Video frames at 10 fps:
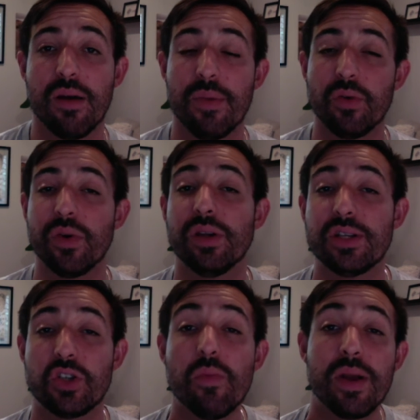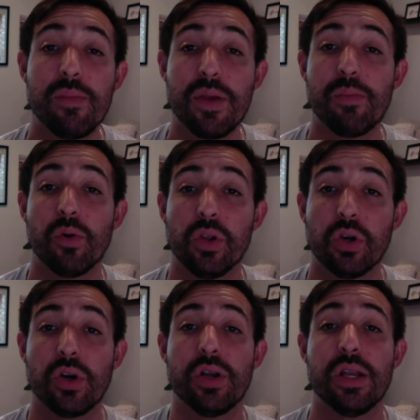but really, so many people
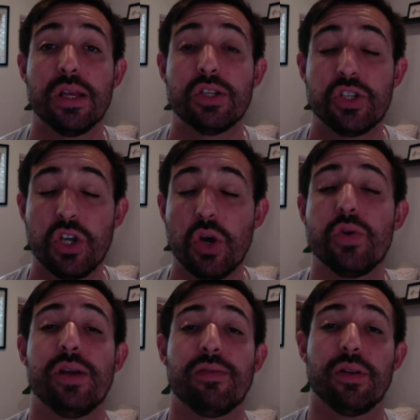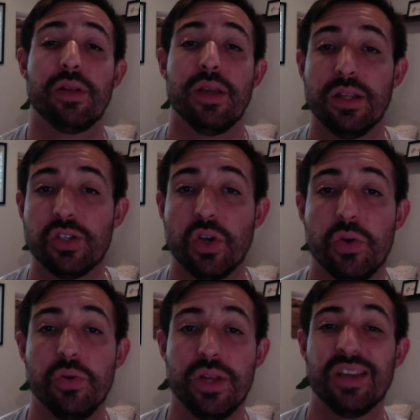learn so differently and so
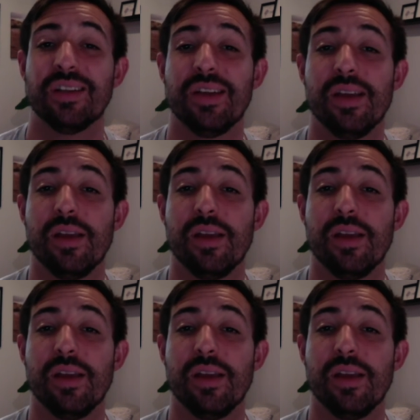uniquely.